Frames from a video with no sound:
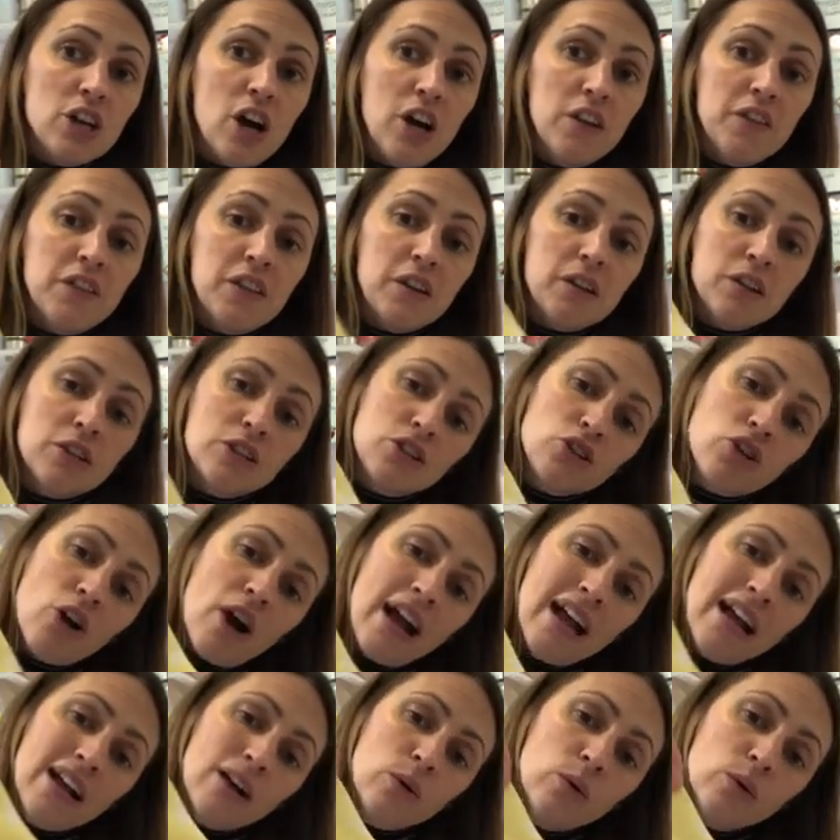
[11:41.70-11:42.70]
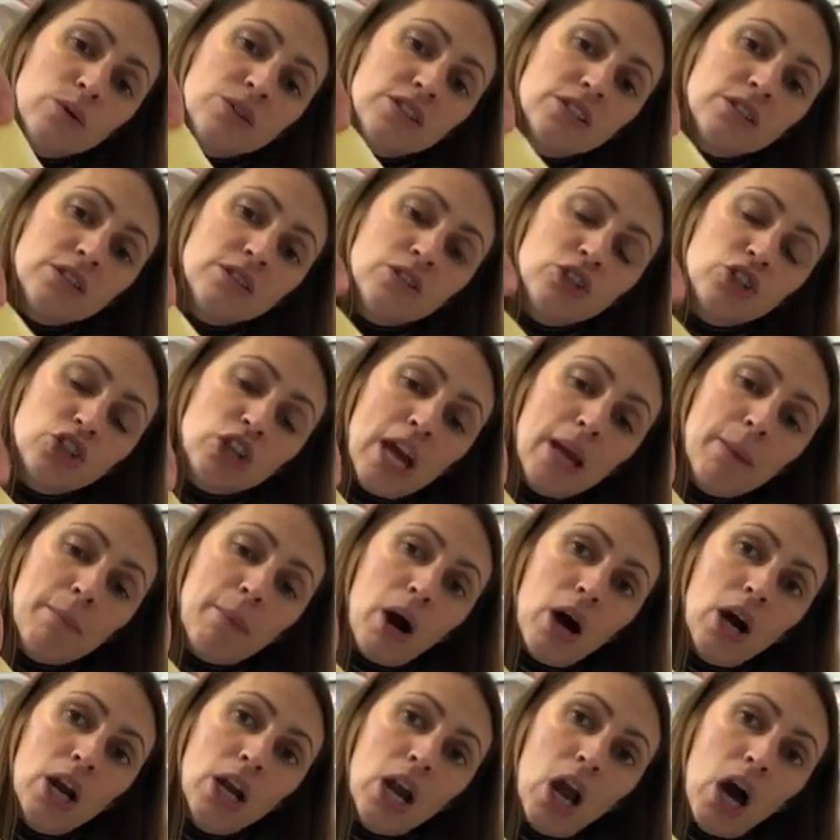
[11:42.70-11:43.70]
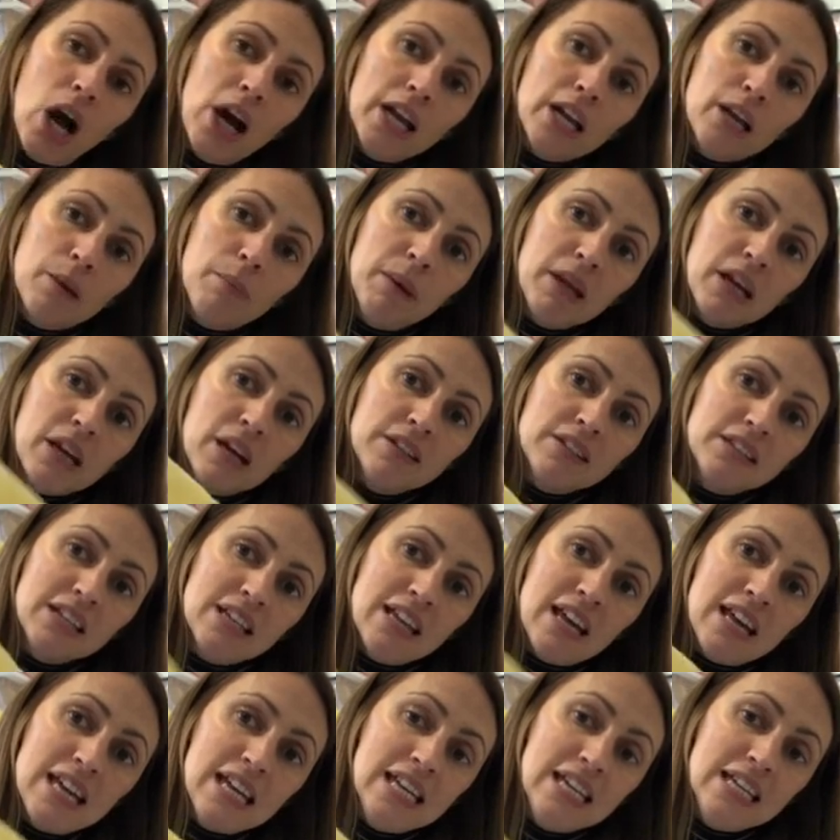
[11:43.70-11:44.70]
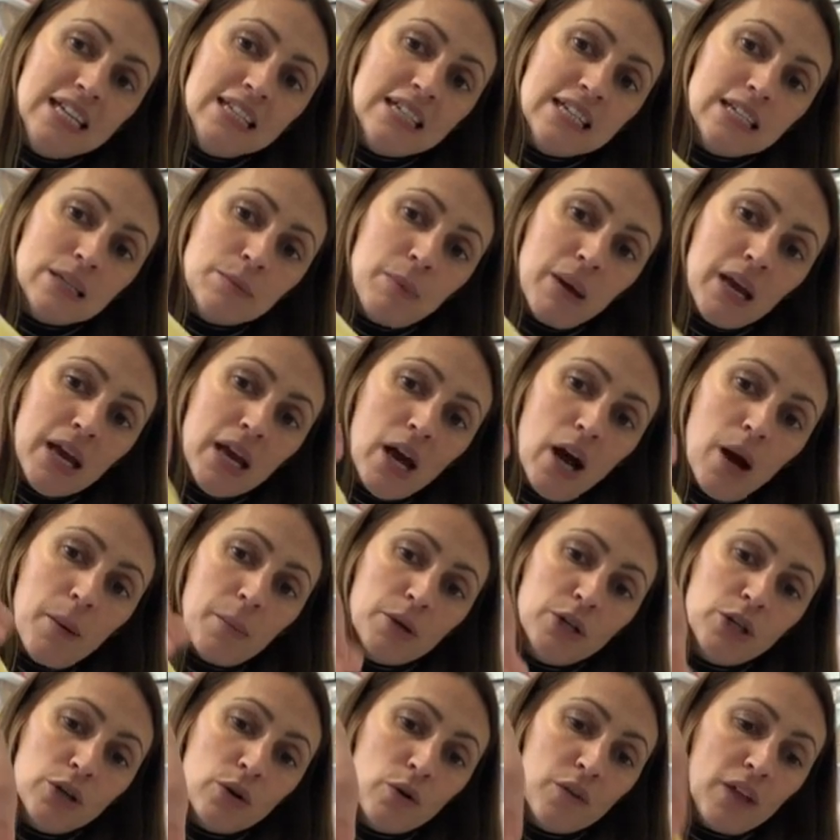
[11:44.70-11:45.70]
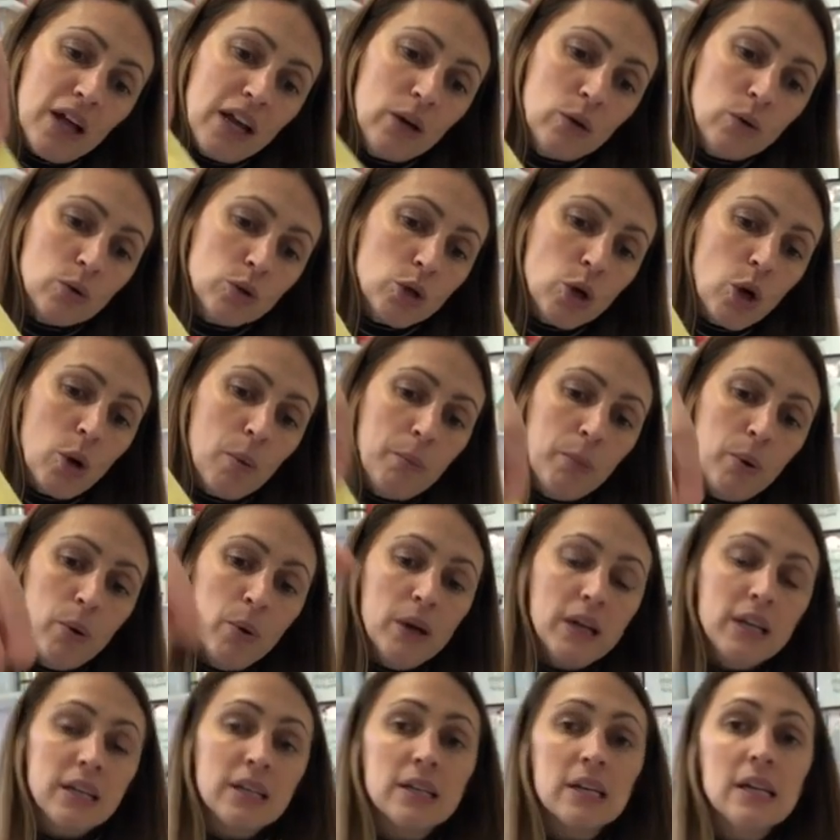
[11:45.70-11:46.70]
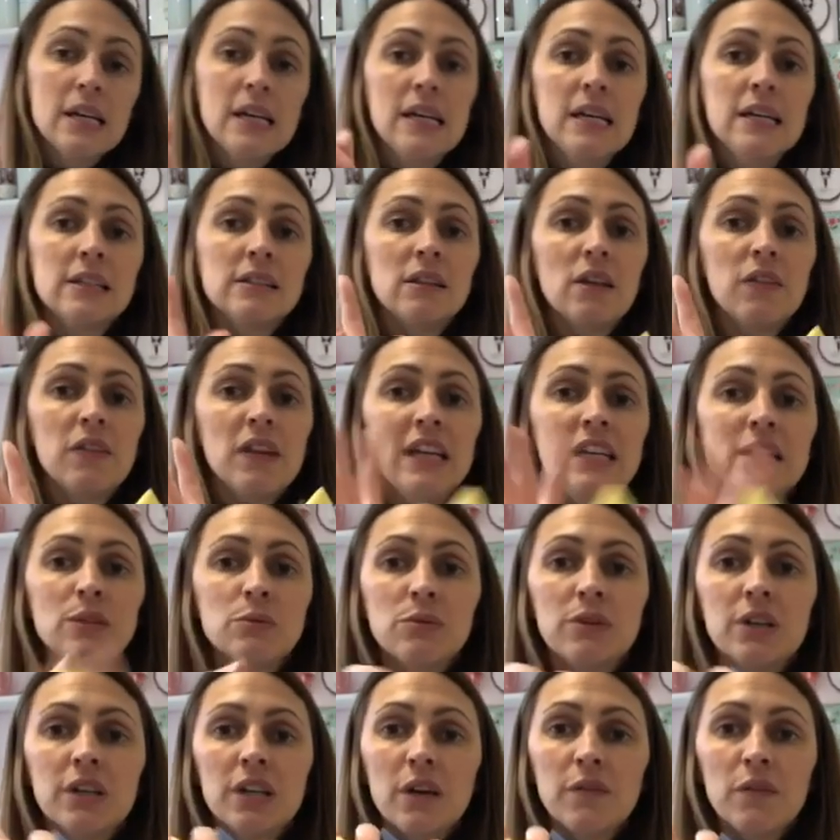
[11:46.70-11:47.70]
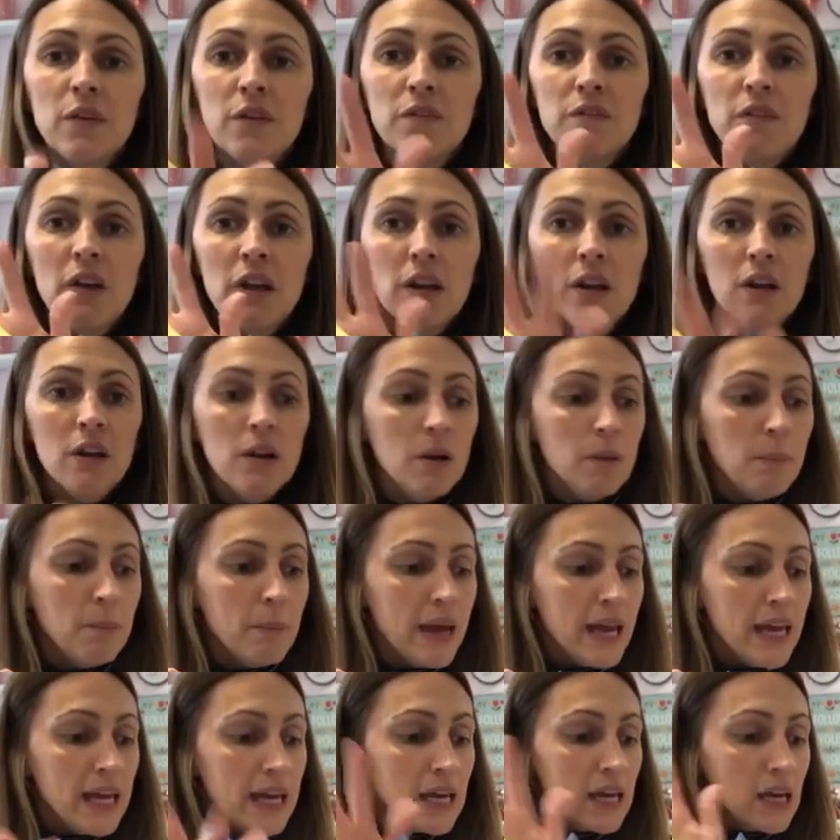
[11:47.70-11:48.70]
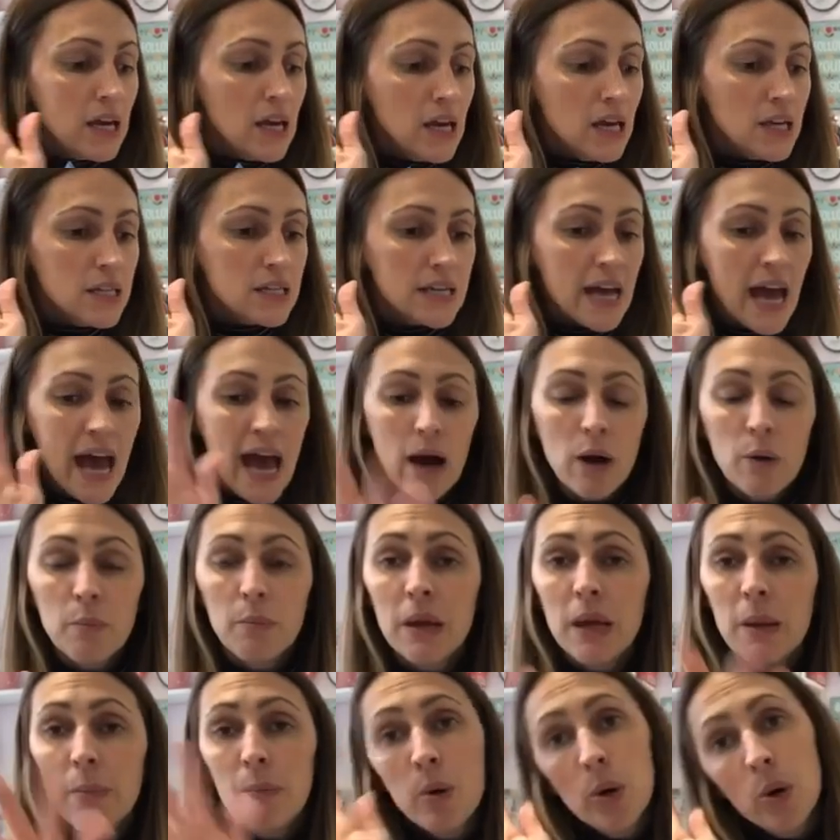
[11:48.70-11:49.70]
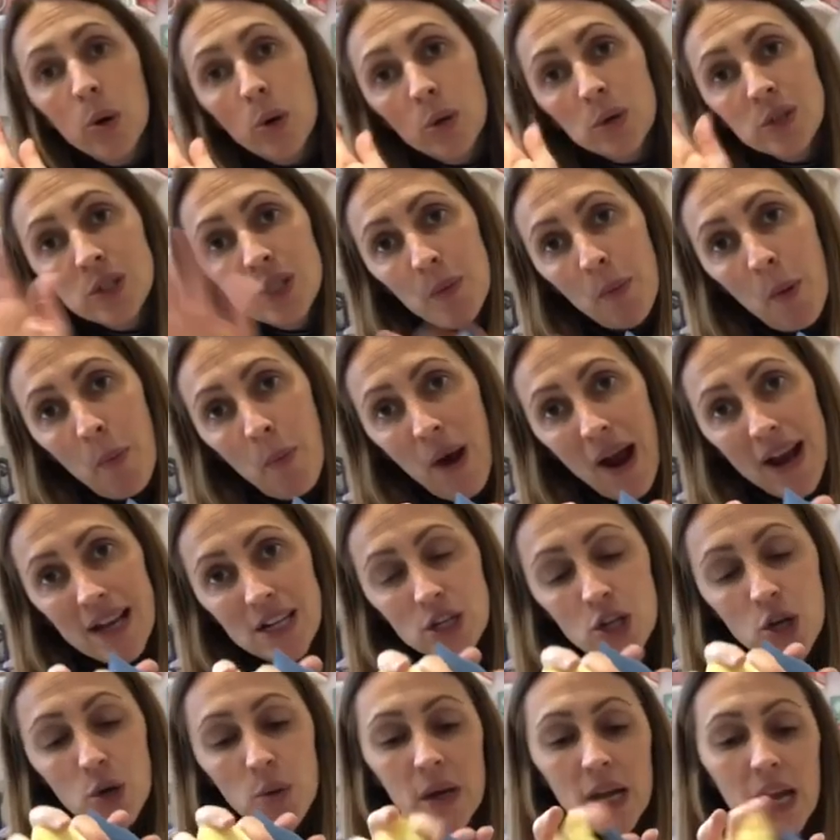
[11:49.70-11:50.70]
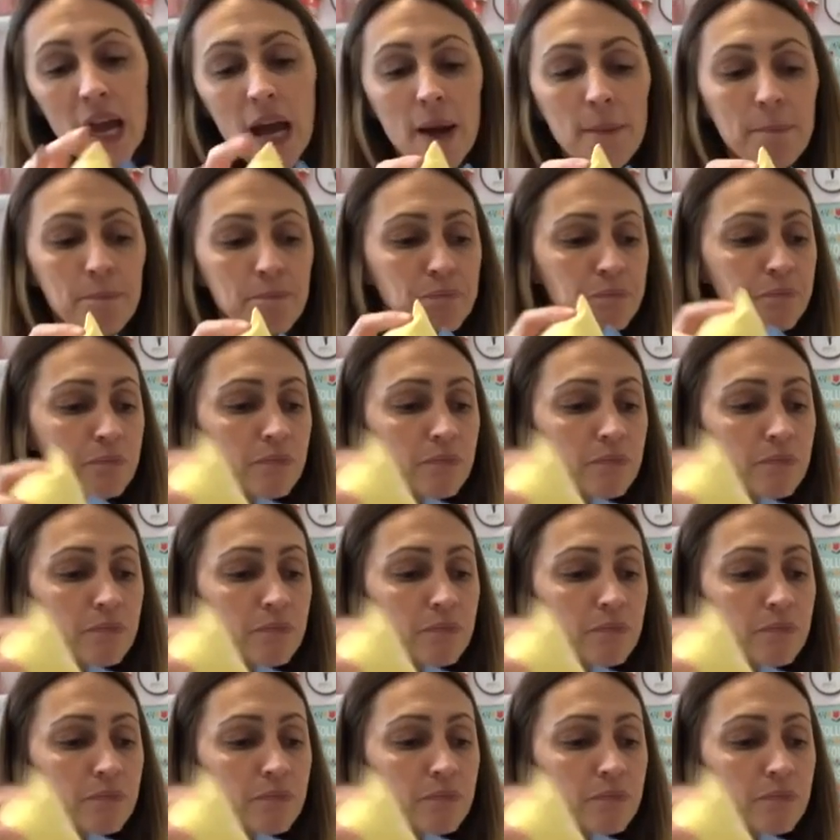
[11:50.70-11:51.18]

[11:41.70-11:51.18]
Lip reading: the triangle shape I like because it's easy to pick up because you've got that little top point. So these were another fun little make to help people, super practical again.